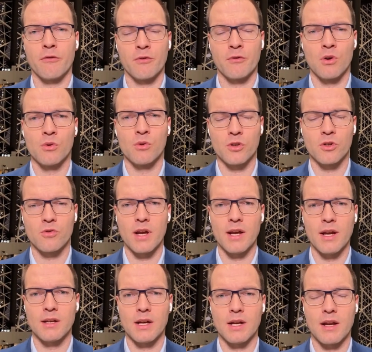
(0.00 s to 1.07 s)
throw
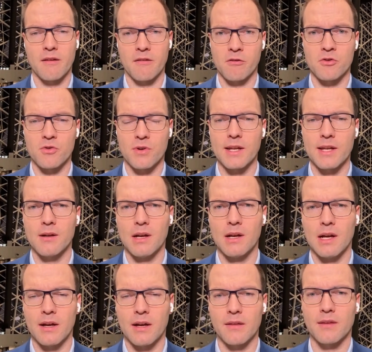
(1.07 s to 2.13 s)
Ukraine under the train.
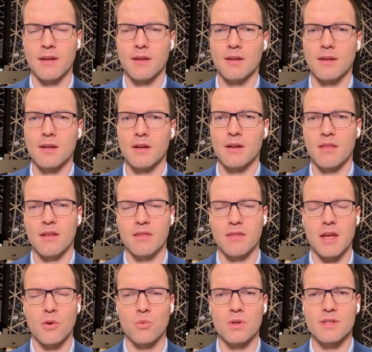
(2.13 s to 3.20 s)
I think that
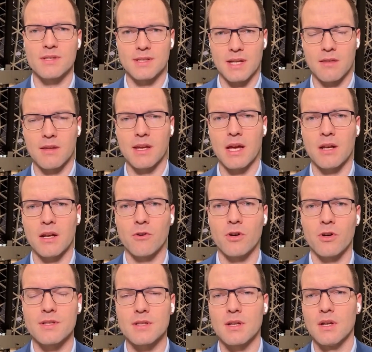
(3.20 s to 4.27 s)
they will send the
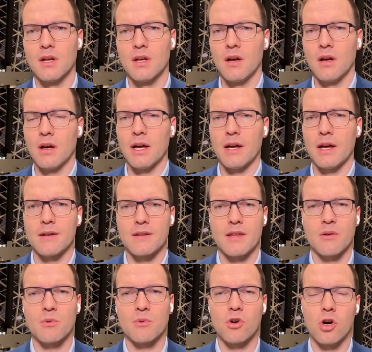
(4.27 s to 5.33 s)
envoys, and
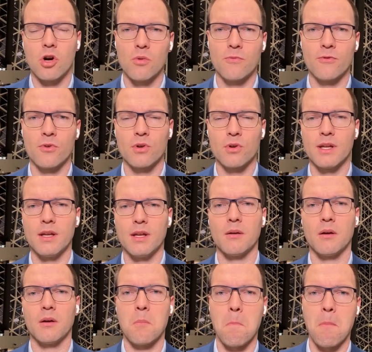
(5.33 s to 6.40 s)
they will
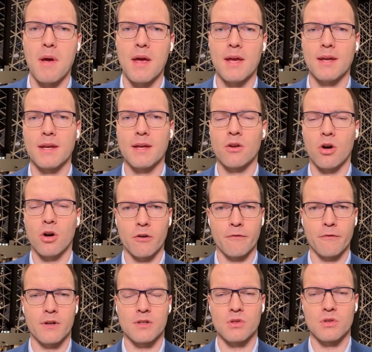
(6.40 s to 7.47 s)
hopefully make an
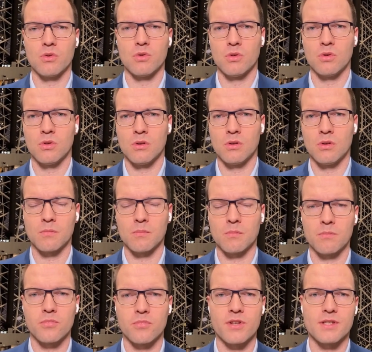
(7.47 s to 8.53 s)
offer to
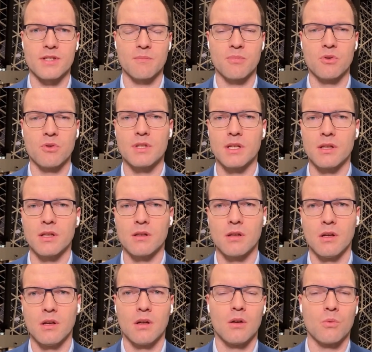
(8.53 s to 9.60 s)
President
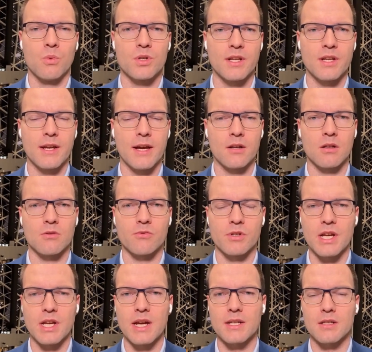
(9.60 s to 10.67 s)
Putin, which he cannot
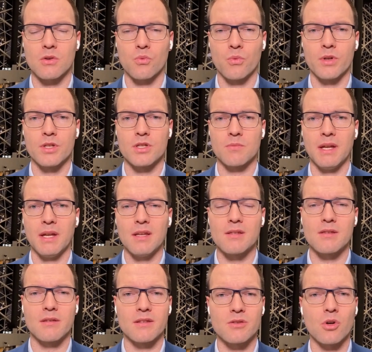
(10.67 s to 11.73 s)
reject, which
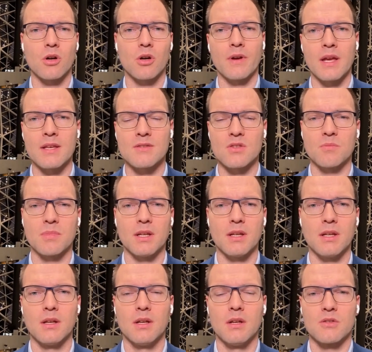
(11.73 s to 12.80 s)
means this offer has to
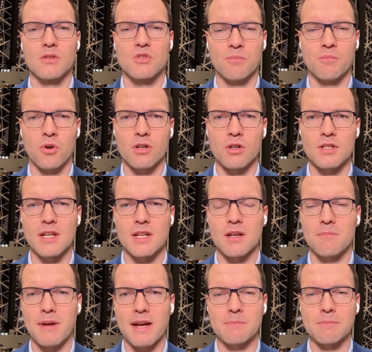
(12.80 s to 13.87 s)
be supported
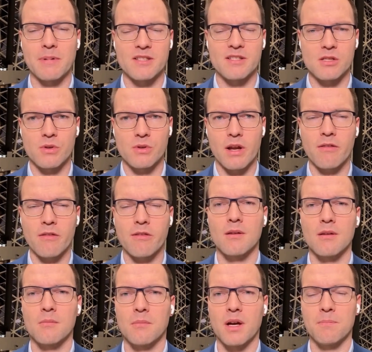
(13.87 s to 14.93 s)
and backed by
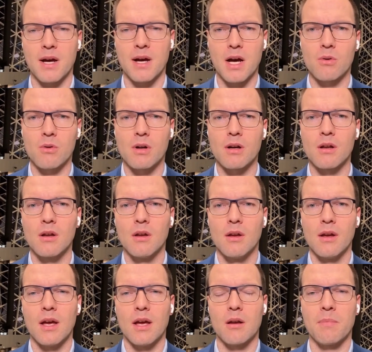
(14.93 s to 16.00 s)
strength, by power,
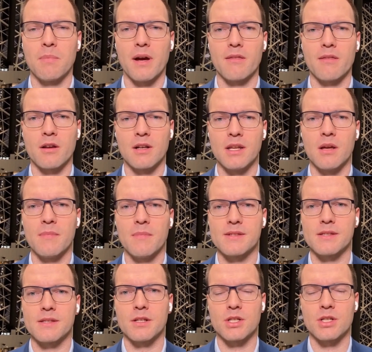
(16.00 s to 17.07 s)
and by the clear
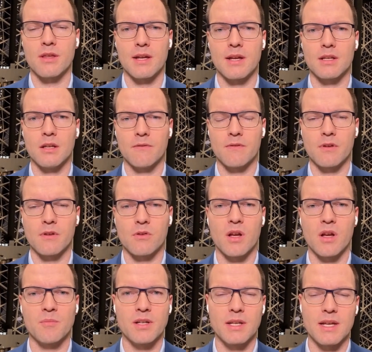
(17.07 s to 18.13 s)
message that if the
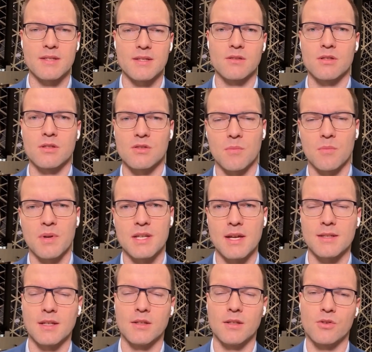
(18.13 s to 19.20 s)
Kremlin does not stop
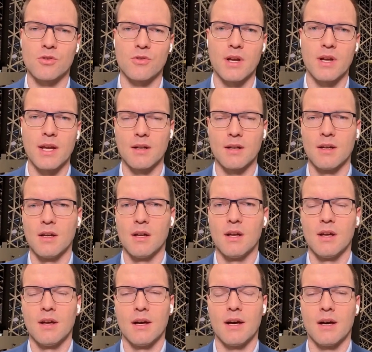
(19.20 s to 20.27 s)
attacking Ukraine,
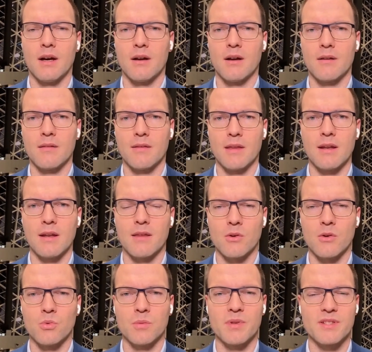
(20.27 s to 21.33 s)
then
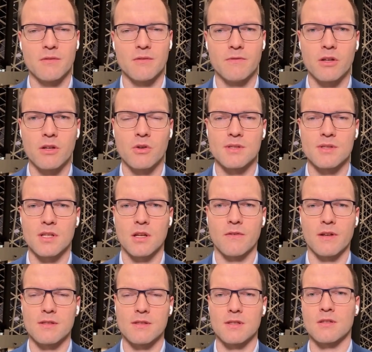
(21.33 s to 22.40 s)
there will be severe
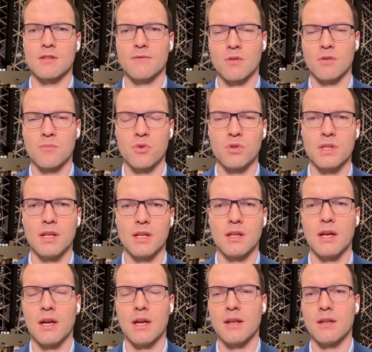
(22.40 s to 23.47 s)
consequences for
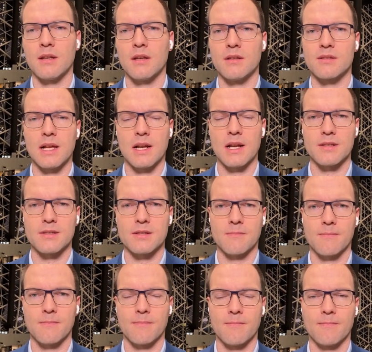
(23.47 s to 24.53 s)
Putin and his allies.
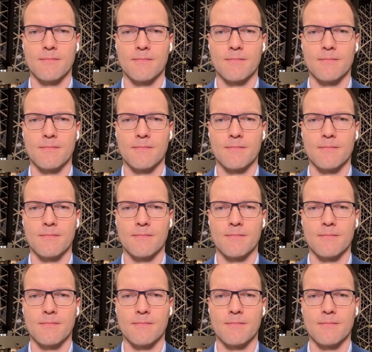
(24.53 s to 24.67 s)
